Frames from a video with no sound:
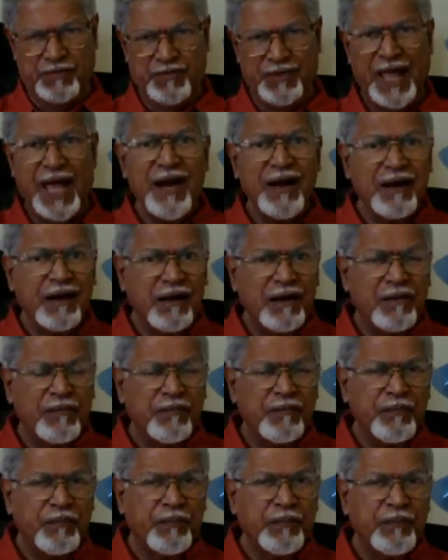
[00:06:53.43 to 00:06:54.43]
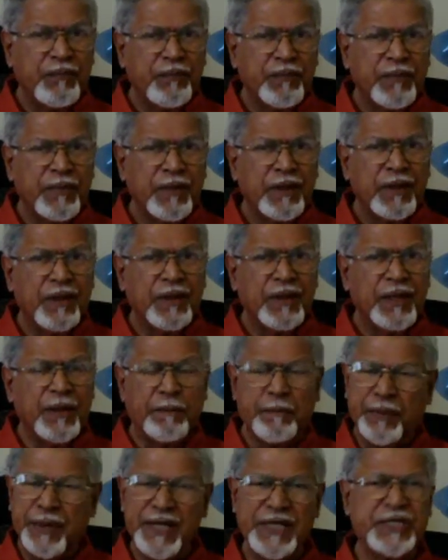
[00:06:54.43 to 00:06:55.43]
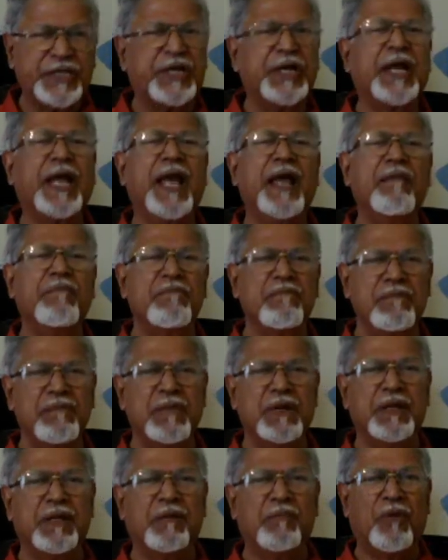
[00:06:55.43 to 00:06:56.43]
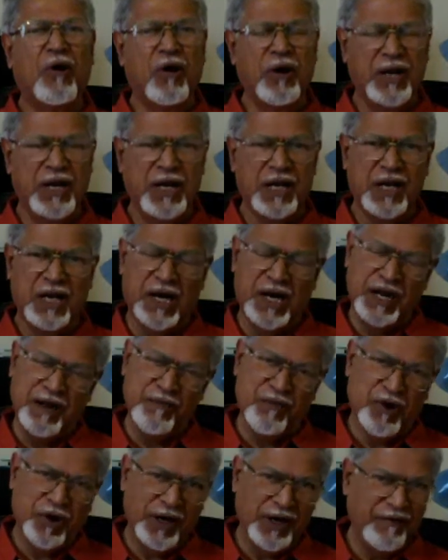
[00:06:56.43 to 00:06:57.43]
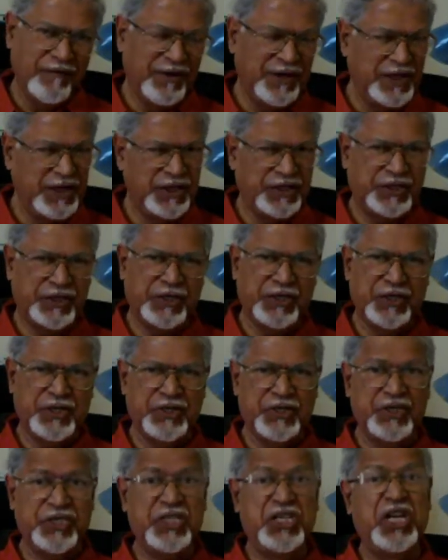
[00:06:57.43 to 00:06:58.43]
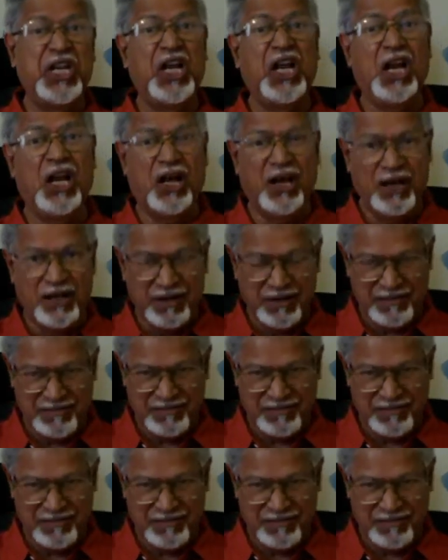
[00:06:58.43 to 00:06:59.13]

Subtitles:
Then the priest came in the morning, early morning with this chela.